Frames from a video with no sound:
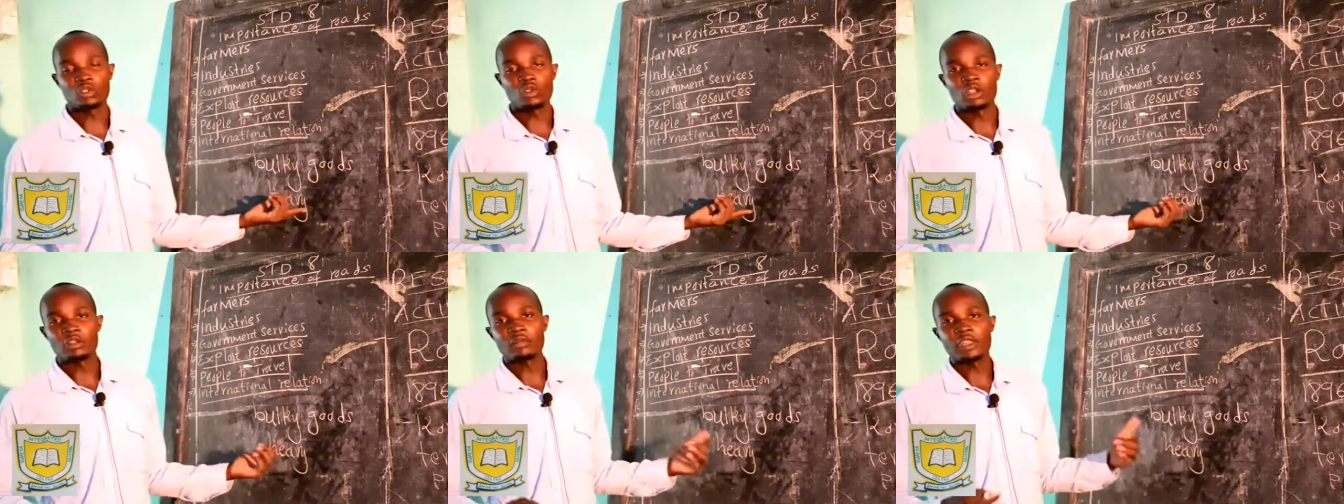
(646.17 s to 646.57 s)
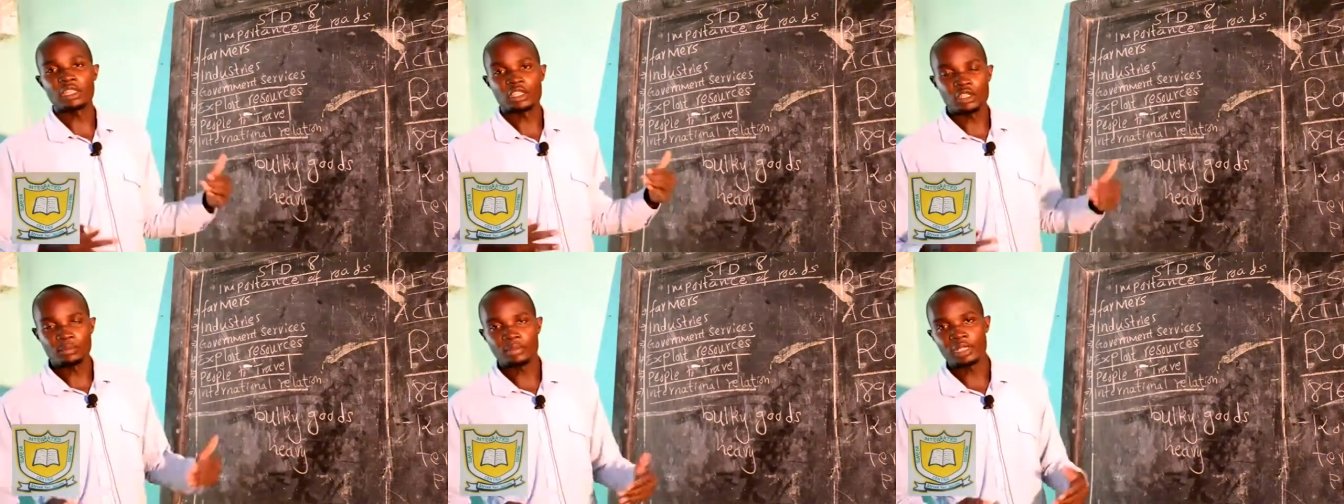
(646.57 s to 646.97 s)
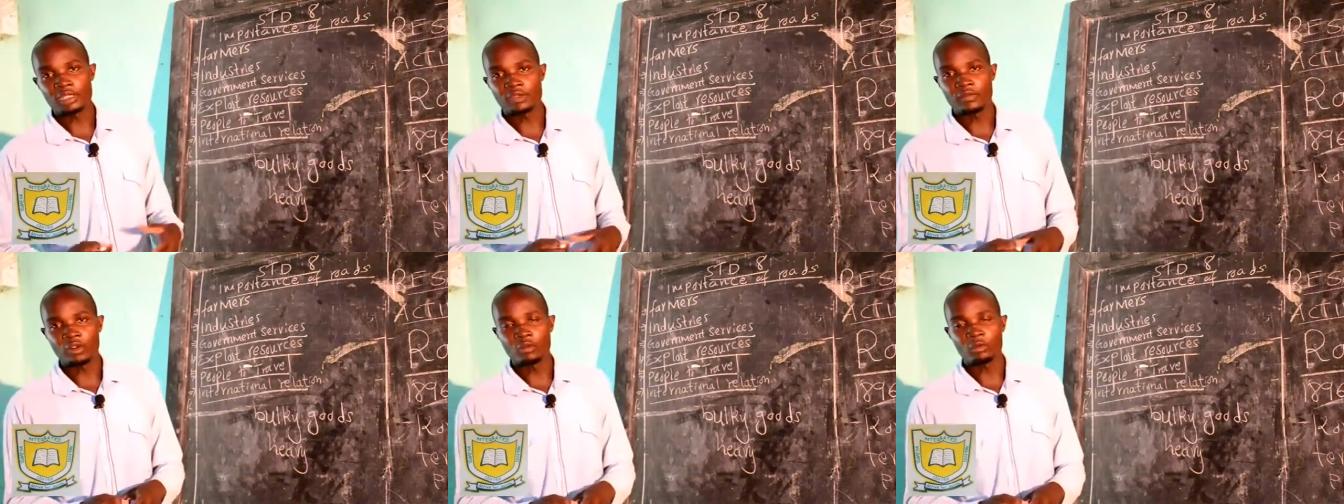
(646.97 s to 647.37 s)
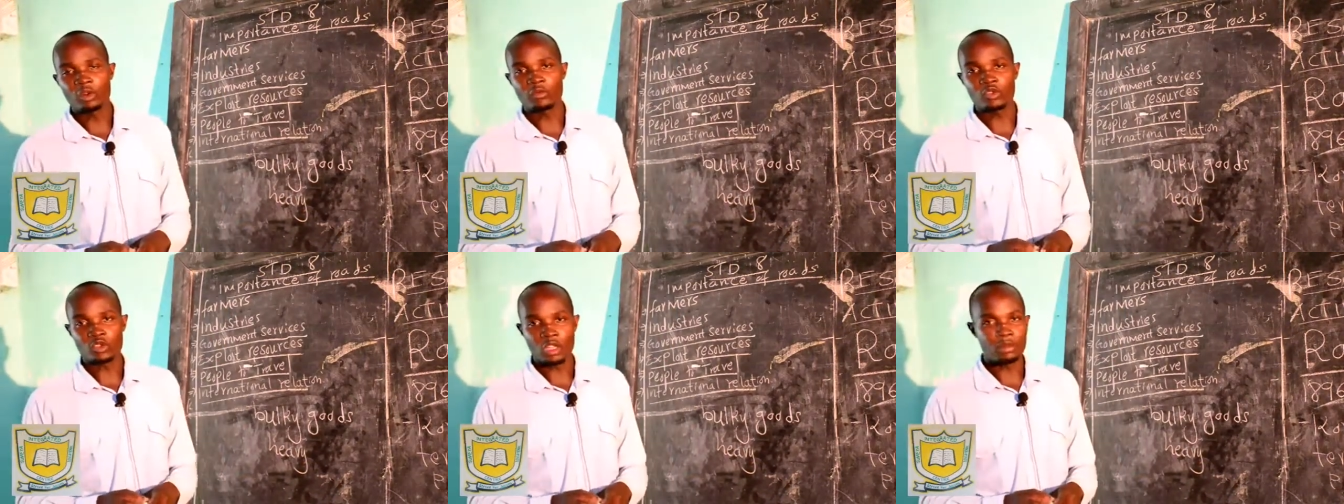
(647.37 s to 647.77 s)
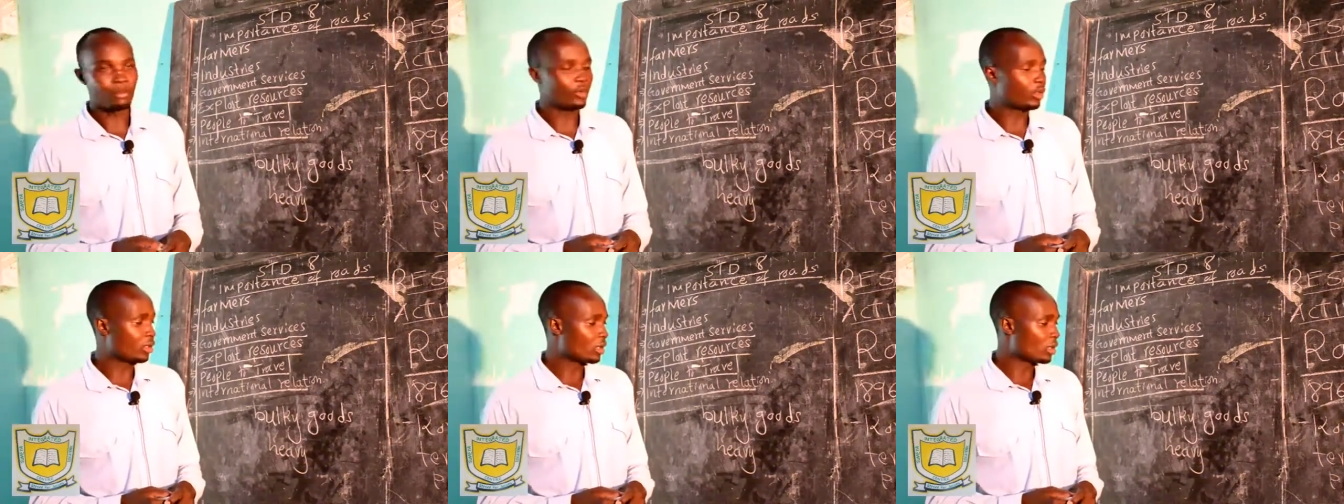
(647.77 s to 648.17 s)
one of the cheapest form of
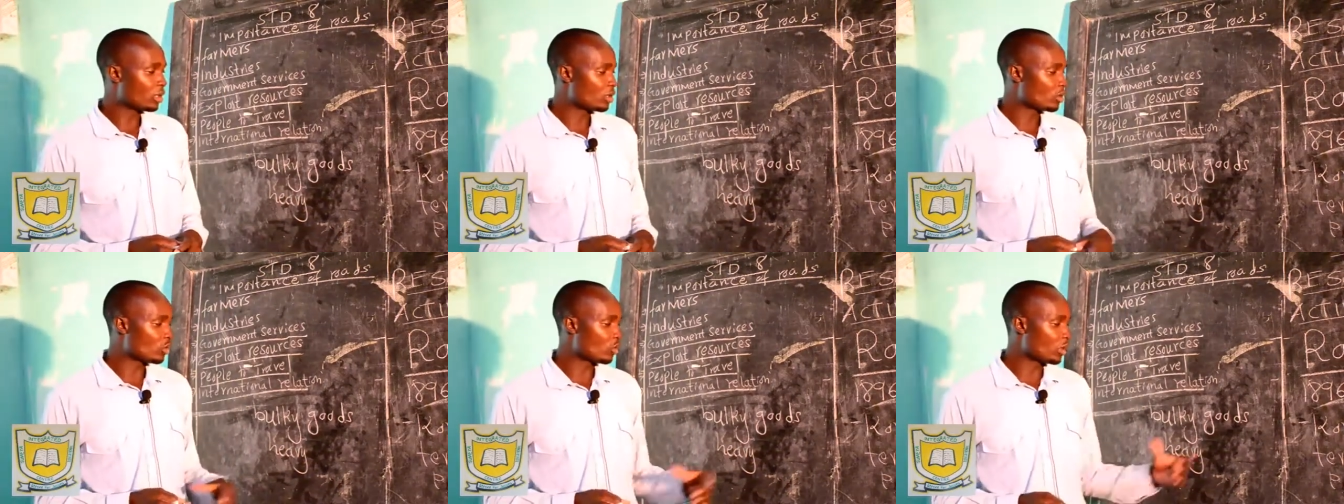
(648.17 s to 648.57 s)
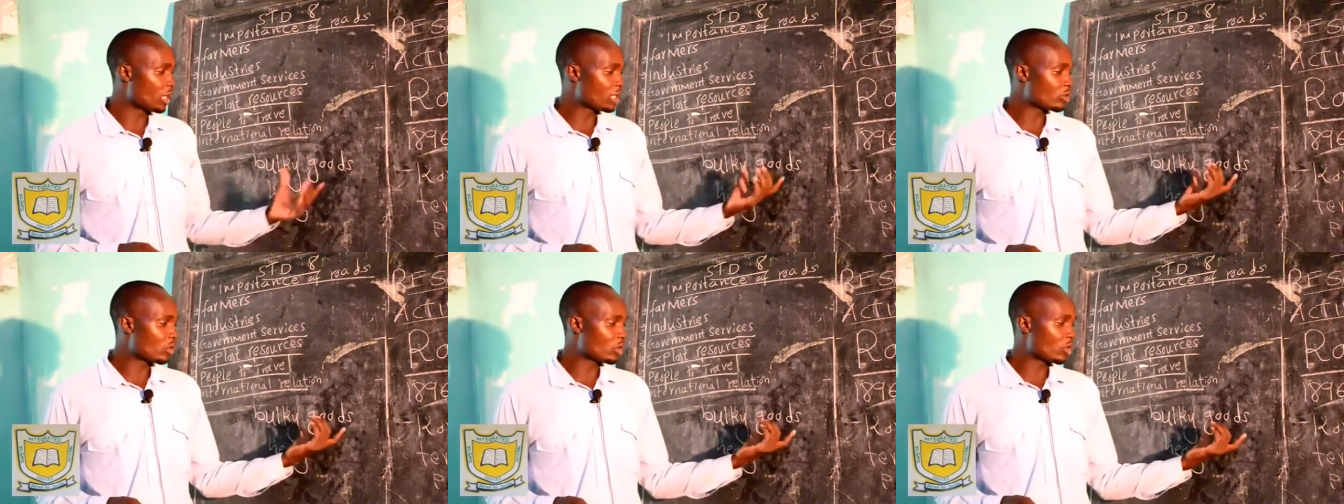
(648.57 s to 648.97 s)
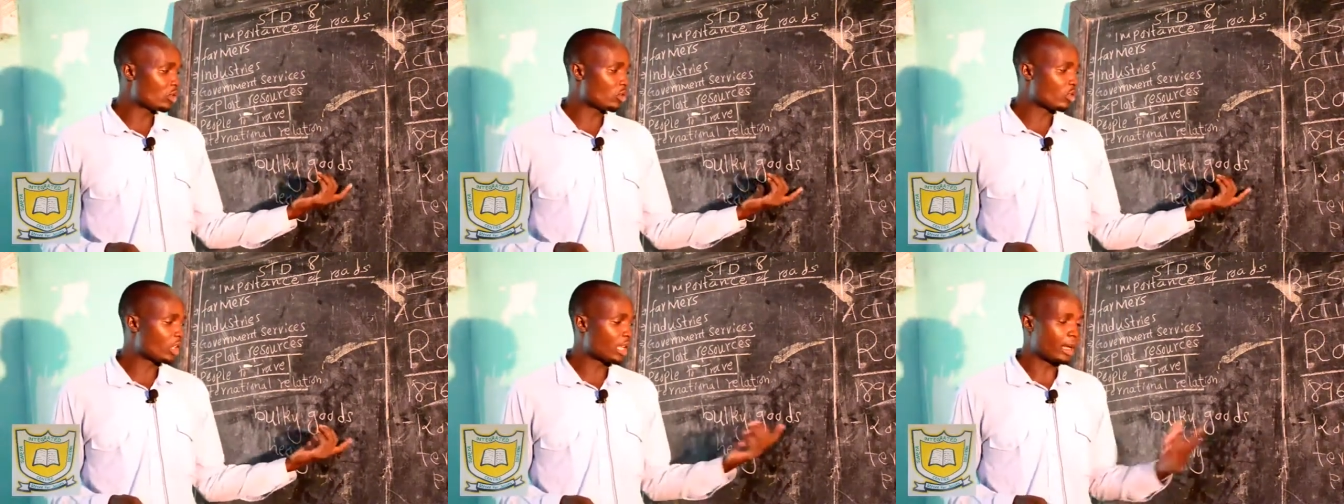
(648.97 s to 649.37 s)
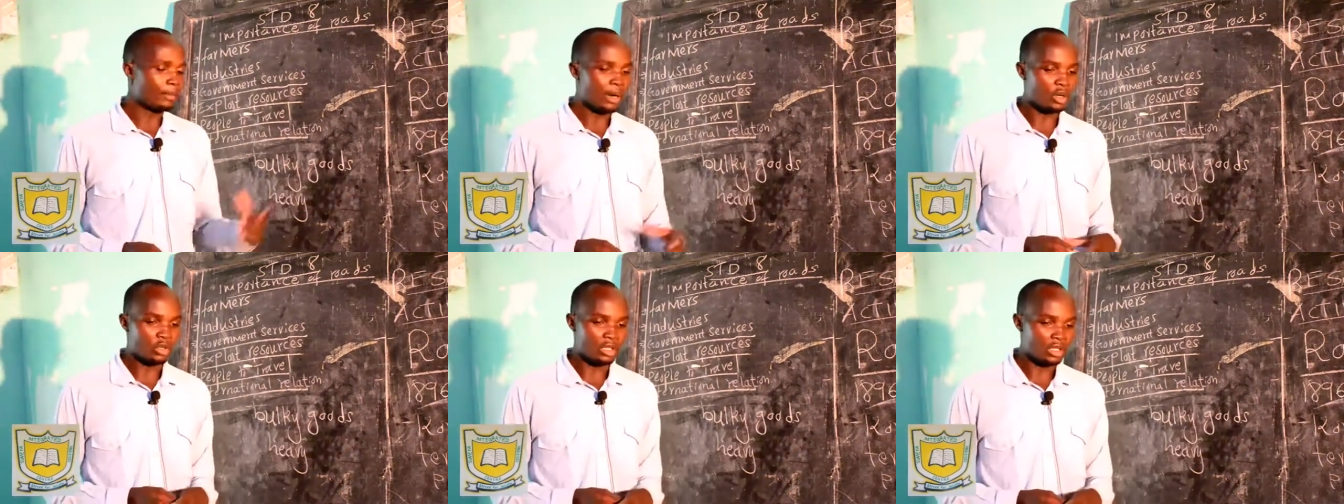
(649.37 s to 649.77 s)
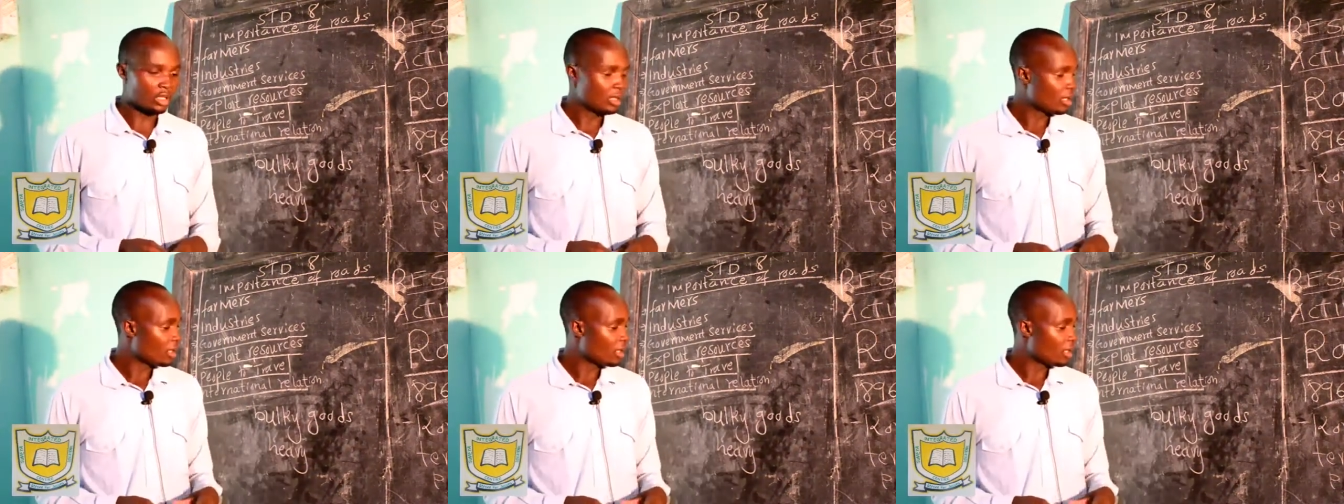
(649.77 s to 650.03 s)
transport. So that's what you're talking about.